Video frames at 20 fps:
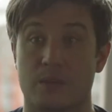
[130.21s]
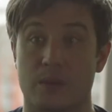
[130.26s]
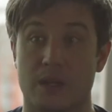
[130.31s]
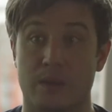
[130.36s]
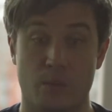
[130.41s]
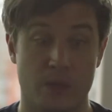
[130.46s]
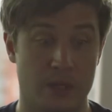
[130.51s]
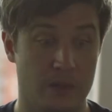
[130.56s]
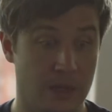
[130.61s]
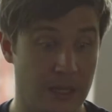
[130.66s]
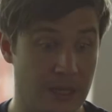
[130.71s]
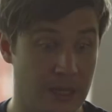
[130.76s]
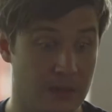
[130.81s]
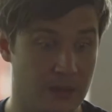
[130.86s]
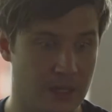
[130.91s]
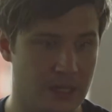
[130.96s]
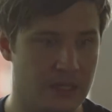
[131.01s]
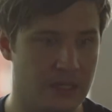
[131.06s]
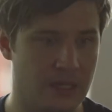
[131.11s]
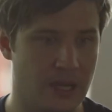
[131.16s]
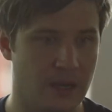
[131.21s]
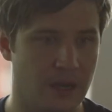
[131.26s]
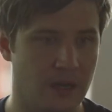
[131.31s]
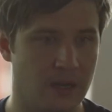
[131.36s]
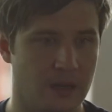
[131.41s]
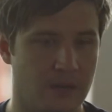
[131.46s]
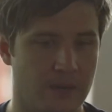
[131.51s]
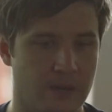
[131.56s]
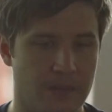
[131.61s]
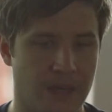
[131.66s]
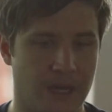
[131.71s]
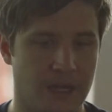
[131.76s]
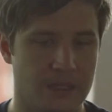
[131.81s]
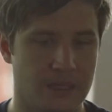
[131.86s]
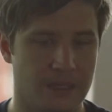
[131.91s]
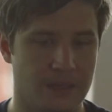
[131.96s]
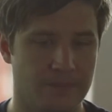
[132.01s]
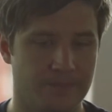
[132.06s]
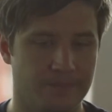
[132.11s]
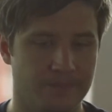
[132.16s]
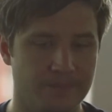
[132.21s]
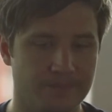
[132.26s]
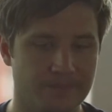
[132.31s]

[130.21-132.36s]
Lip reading: So we'd literally sent half the magazine,